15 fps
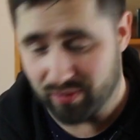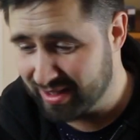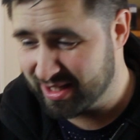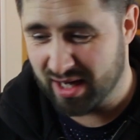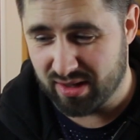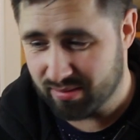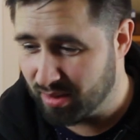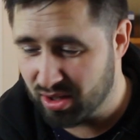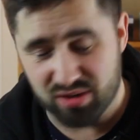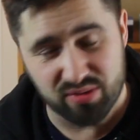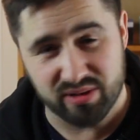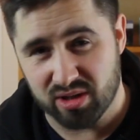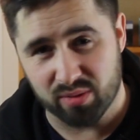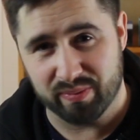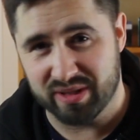Write down them on your
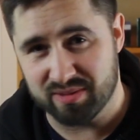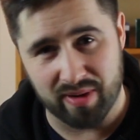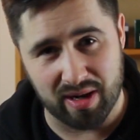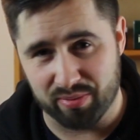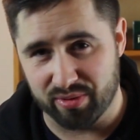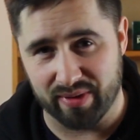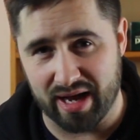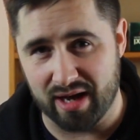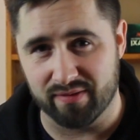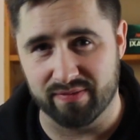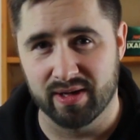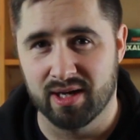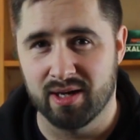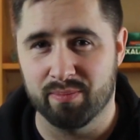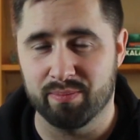little piece of paper you have,
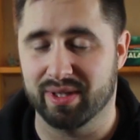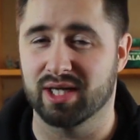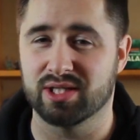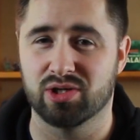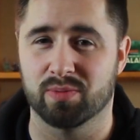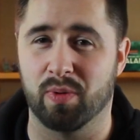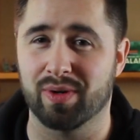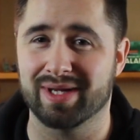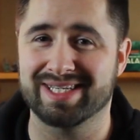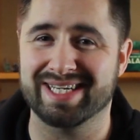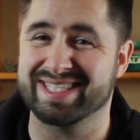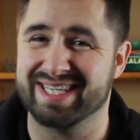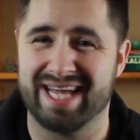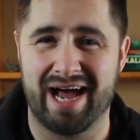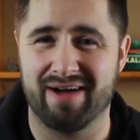because your opponent
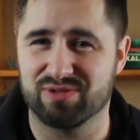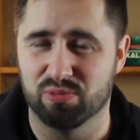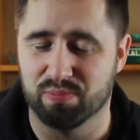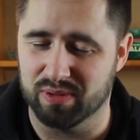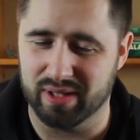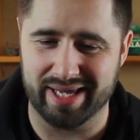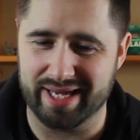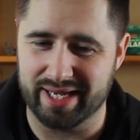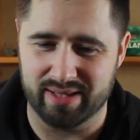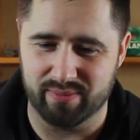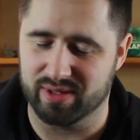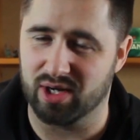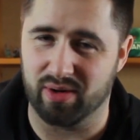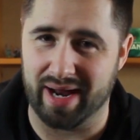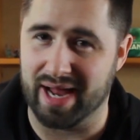doesn't have to play
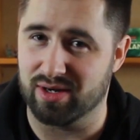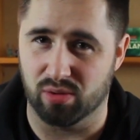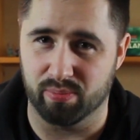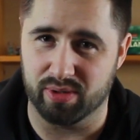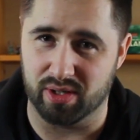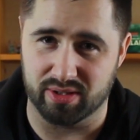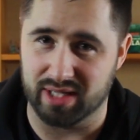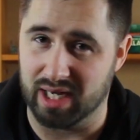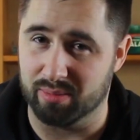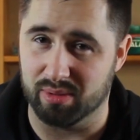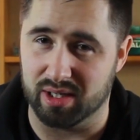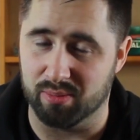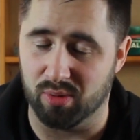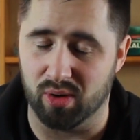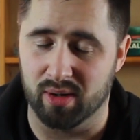with their hand open on the table
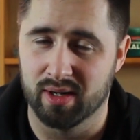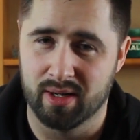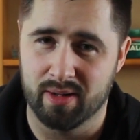anymore.